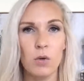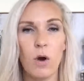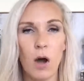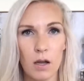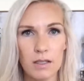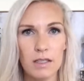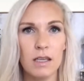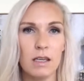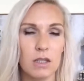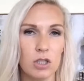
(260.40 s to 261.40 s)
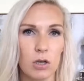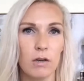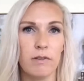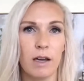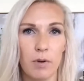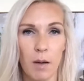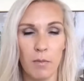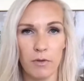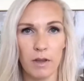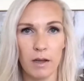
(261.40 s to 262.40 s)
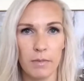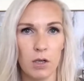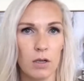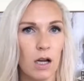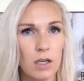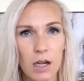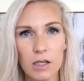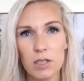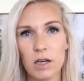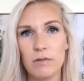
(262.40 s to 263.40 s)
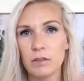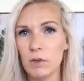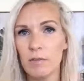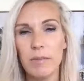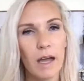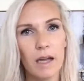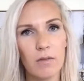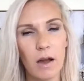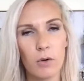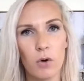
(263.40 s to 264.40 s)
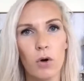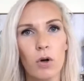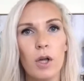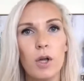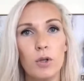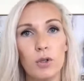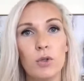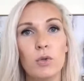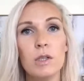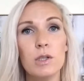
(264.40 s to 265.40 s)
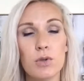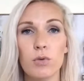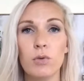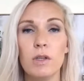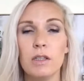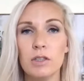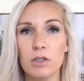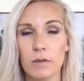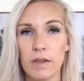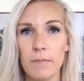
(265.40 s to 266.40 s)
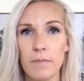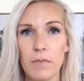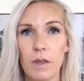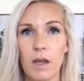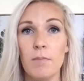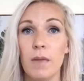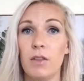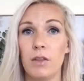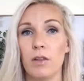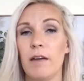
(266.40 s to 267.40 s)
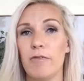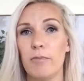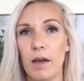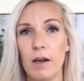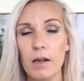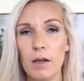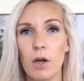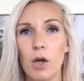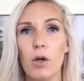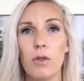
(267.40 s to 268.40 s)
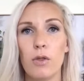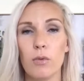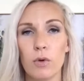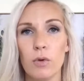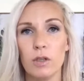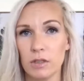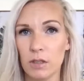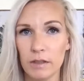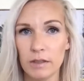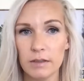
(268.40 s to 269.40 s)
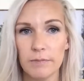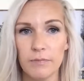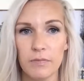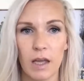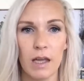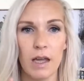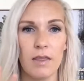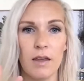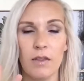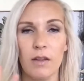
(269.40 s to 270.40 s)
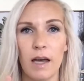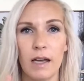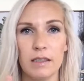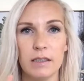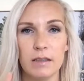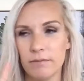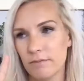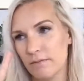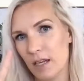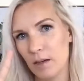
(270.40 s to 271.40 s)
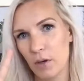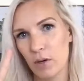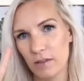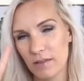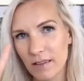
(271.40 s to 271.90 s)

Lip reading: honestly can solve that problem for them. You're not trying to shove a square peg in a round hole. You can truly serve them and make their life better through your service. Okay. And then the last kind of bonus,